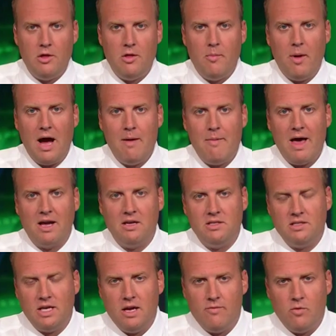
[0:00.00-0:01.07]
either the buyback
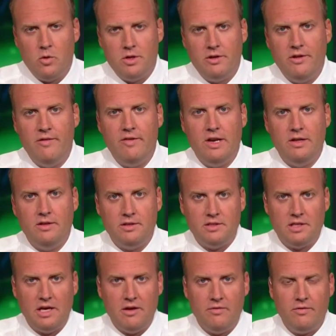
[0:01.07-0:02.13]
is safe or the dividend
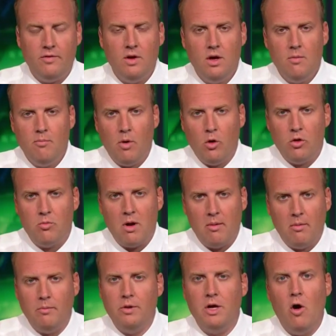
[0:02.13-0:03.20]
is safe. Both
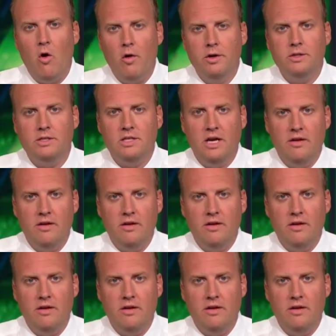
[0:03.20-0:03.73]
probably aren't